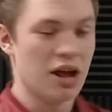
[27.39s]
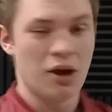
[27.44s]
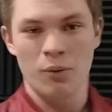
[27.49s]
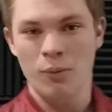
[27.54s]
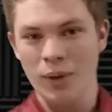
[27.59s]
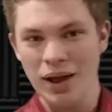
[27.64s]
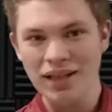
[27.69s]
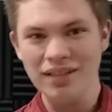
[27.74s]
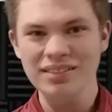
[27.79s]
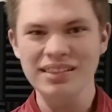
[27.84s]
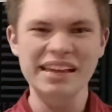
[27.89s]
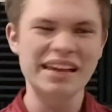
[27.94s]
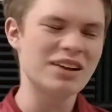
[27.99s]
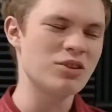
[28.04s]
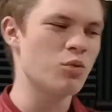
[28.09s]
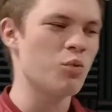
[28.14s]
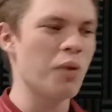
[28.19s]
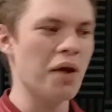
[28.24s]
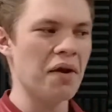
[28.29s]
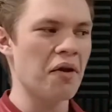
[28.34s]
well, it
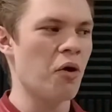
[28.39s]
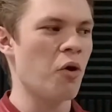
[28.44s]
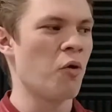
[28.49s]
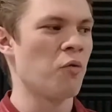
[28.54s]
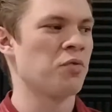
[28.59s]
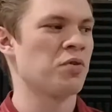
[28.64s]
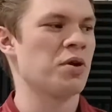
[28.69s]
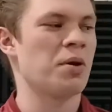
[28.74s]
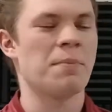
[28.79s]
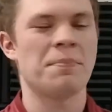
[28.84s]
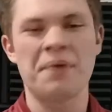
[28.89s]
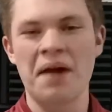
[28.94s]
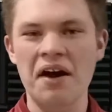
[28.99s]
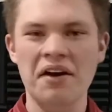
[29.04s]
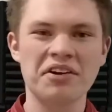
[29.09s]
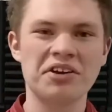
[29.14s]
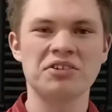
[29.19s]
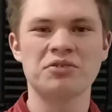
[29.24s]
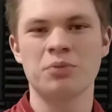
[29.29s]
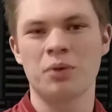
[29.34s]
went over
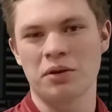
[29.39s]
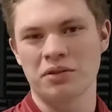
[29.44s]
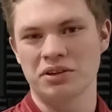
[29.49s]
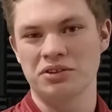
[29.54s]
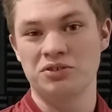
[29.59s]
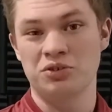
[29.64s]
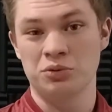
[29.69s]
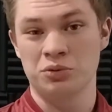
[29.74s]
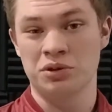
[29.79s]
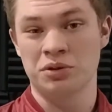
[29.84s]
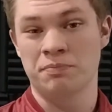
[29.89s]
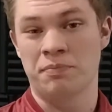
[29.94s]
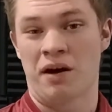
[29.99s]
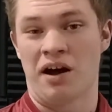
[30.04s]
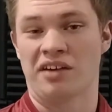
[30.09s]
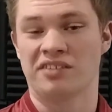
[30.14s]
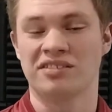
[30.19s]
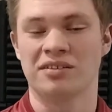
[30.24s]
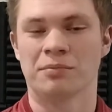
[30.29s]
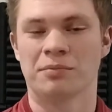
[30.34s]
about as well as you could
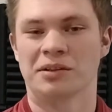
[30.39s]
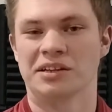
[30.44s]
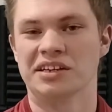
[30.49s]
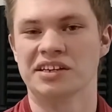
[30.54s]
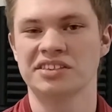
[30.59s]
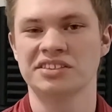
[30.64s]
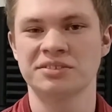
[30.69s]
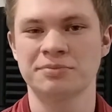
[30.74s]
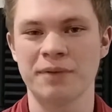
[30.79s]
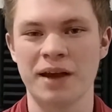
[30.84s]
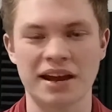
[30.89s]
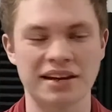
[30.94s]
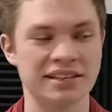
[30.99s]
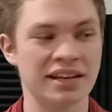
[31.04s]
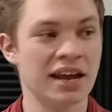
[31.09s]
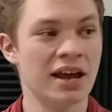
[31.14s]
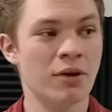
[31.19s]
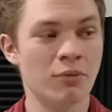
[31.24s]
possibly expect,